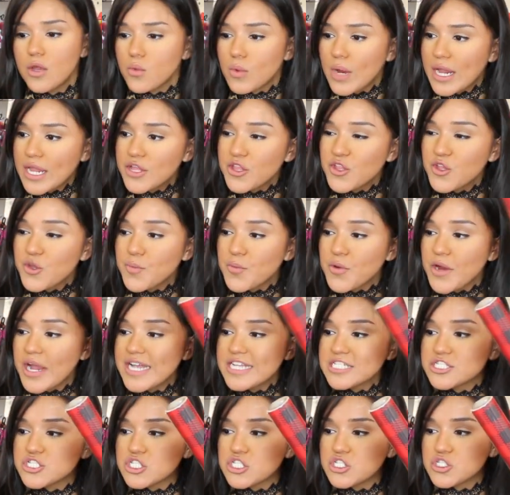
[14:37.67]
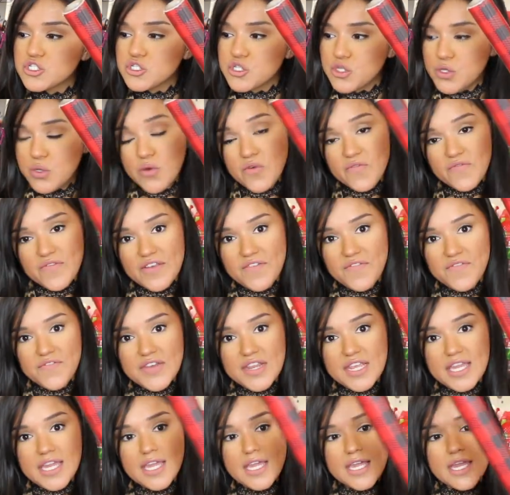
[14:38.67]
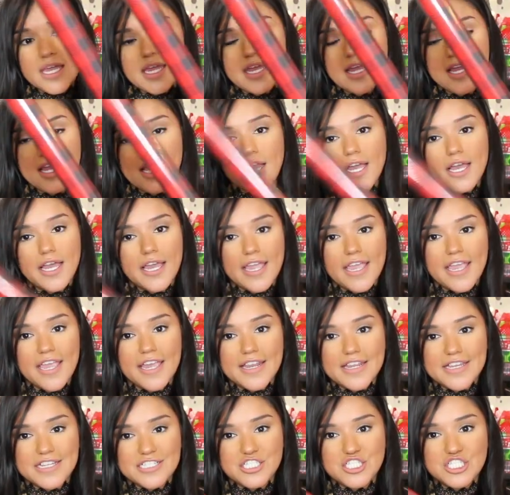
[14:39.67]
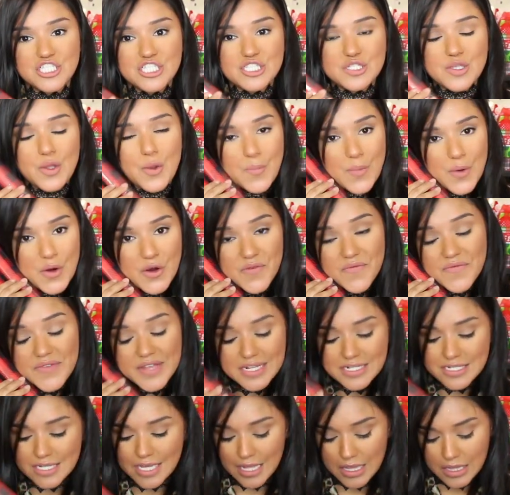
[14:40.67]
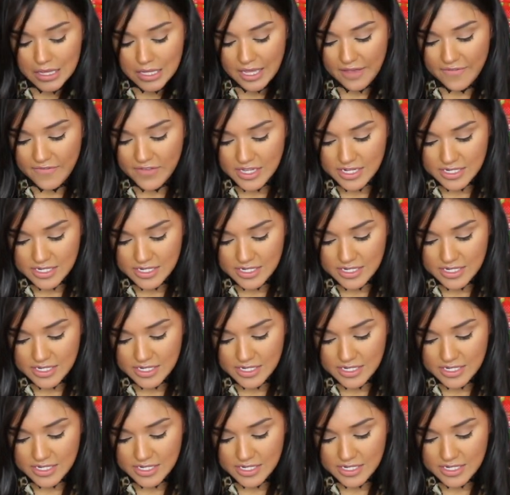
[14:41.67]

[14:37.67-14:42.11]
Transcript: Regular price, 250 and it's just perfect. I love